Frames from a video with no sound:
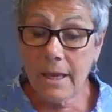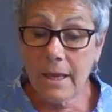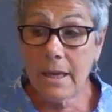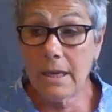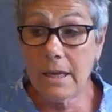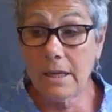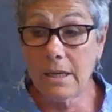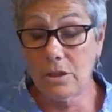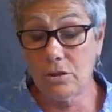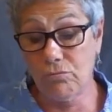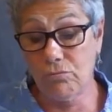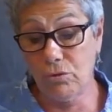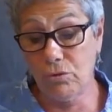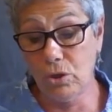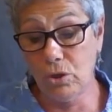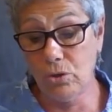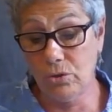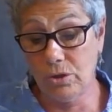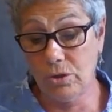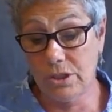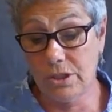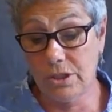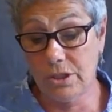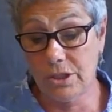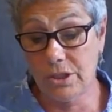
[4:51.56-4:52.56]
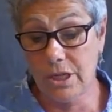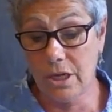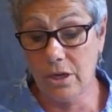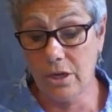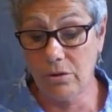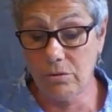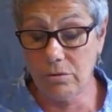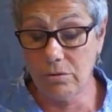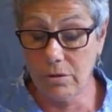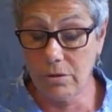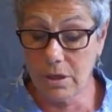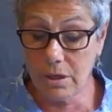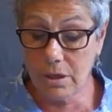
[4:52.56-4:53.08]
"It's rude to stare,
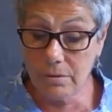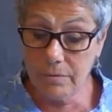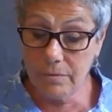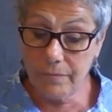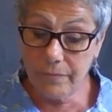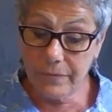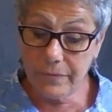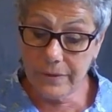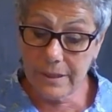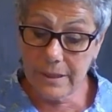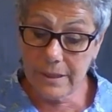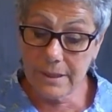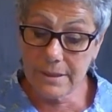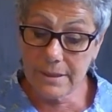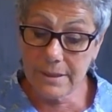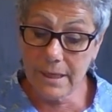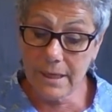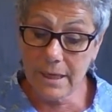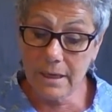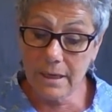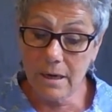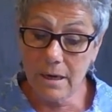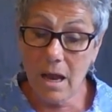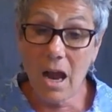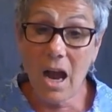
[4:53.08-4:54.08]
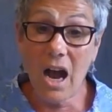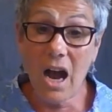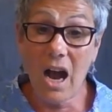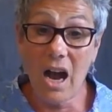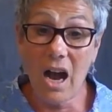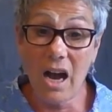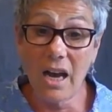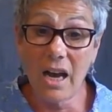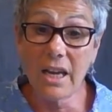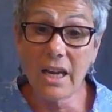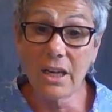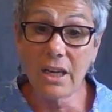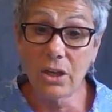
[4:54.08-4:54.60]
you know," he said.
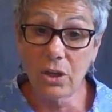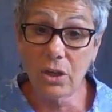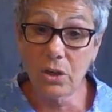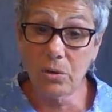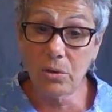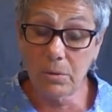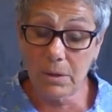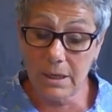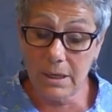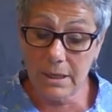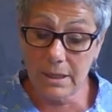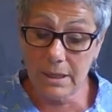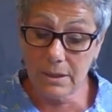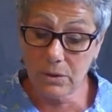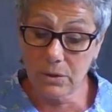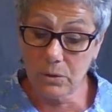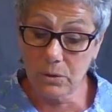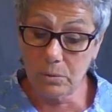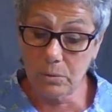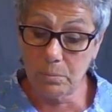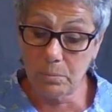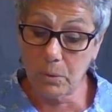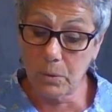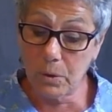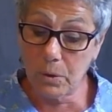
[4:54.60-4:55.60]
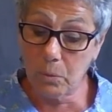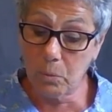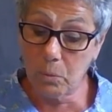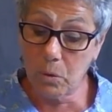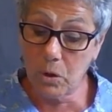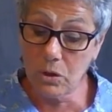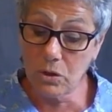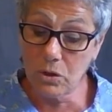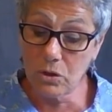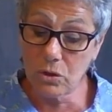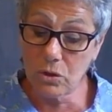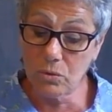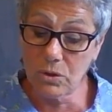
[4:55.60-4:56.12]
"I knew a little boy
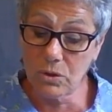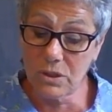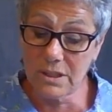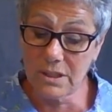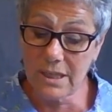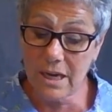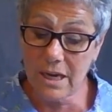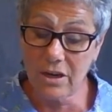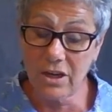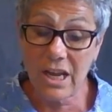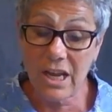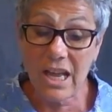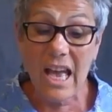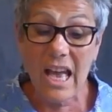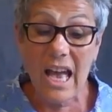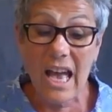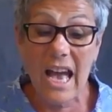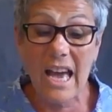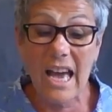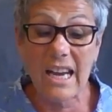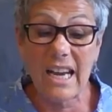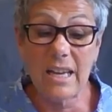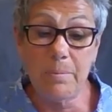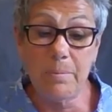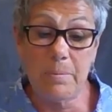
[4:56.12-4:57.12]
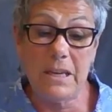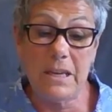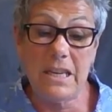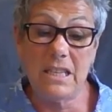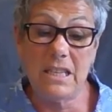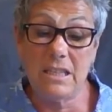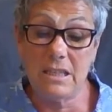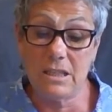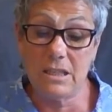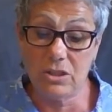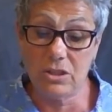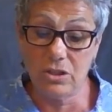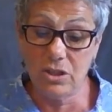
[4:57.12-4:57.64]
once who stared, and he picked
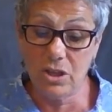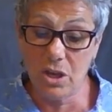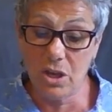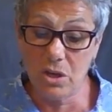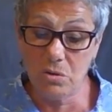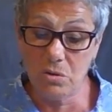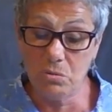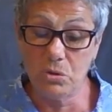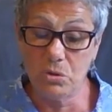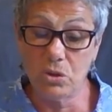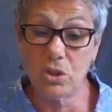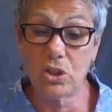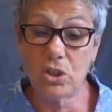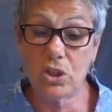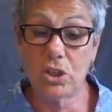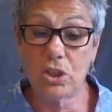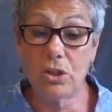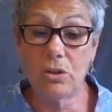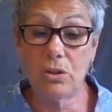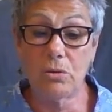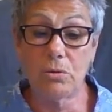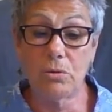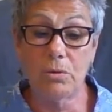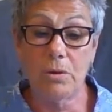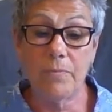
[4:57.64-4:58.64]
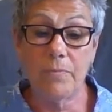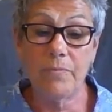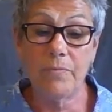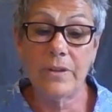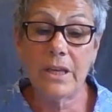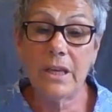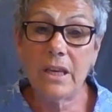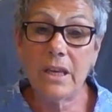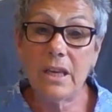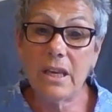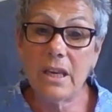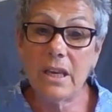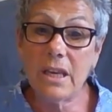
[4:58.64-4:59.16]
his nose too.
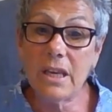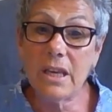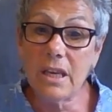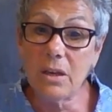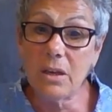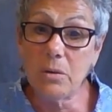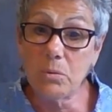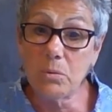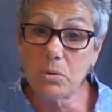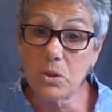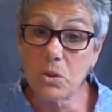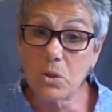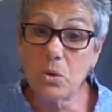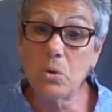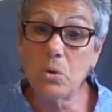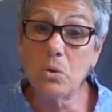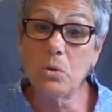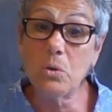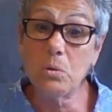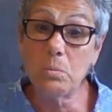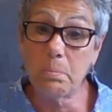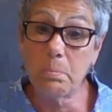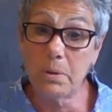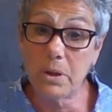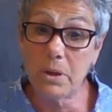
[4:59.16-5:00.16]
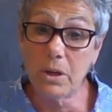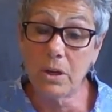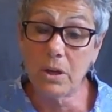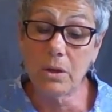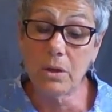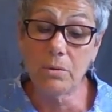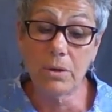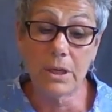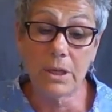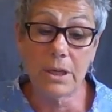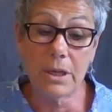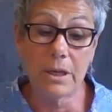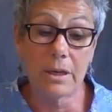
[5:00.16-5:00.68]
He was called
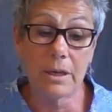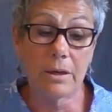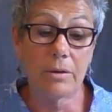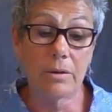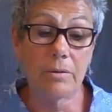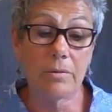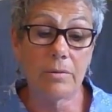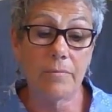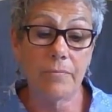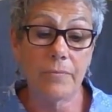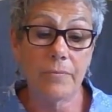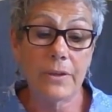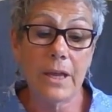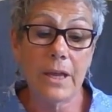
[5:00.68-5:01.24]
Pinocchio."